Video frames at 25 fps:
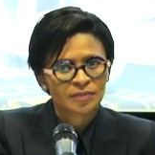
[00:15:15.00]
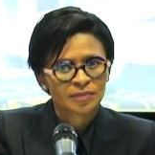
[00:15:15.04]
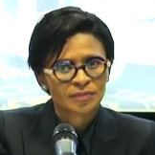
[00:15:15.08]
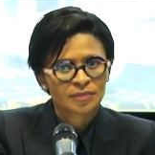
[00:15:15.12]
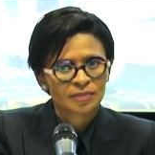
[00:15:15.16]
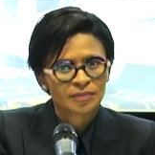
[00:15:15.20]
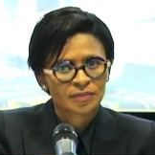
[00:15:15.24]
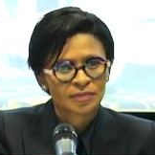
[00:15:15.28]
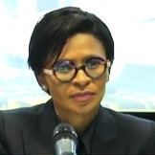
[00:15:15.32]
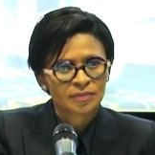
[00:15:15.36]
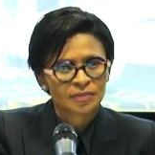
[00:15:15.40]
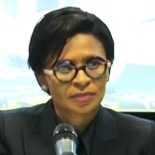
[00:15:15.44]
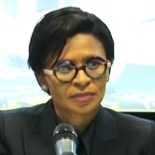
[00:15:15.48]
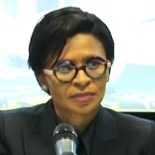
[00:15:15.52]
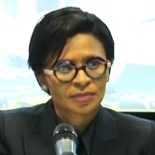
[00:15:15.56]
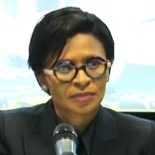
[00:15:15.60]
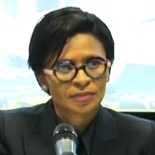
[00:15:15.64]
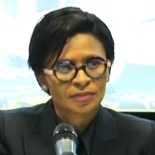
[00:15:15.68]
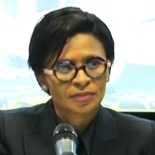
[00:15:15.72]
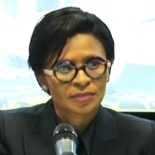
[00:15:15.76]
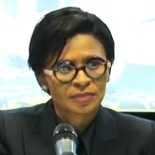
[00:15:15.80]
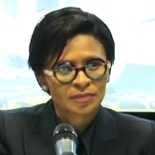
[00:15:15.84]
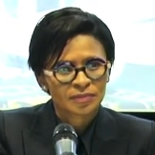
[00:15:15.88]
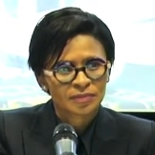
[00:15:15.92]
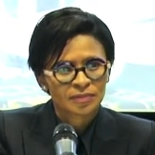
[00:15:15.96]

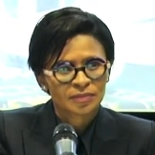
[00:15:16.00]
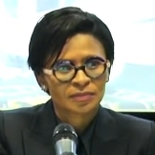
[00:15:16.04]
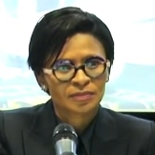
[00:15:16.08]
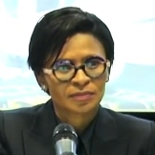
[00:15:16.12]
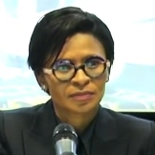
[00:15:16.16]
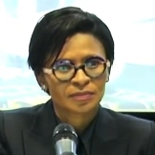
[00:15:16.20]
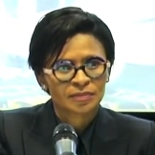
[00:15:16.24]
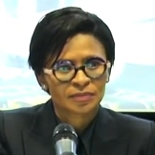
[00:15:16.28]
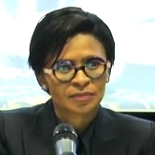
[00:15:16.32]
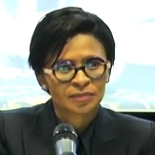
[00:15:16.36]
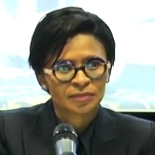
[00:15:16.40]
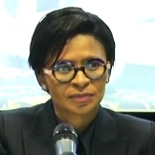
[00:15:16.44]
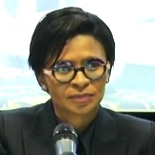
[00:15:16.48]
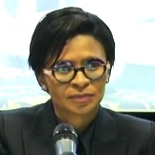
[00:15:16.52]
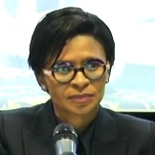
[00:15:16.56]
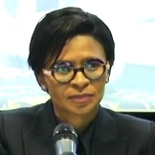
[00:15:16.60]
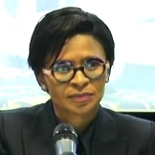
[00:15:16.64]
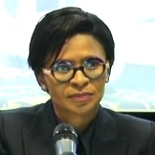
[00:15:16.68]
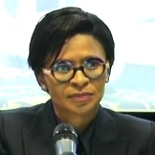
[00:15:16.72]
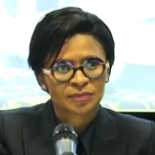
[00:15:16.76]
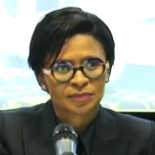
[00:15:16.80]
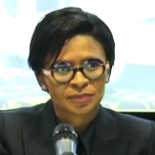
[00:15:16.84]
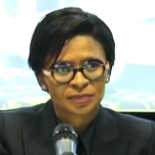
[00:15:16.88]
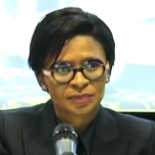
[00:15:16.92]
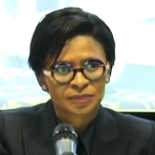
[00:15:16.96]

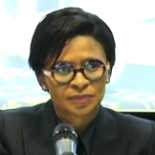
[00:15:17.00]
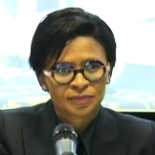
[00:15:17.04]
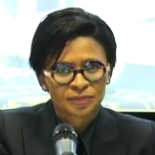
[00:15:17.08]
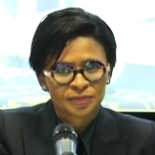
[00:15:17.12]
No one is speaking in this clip.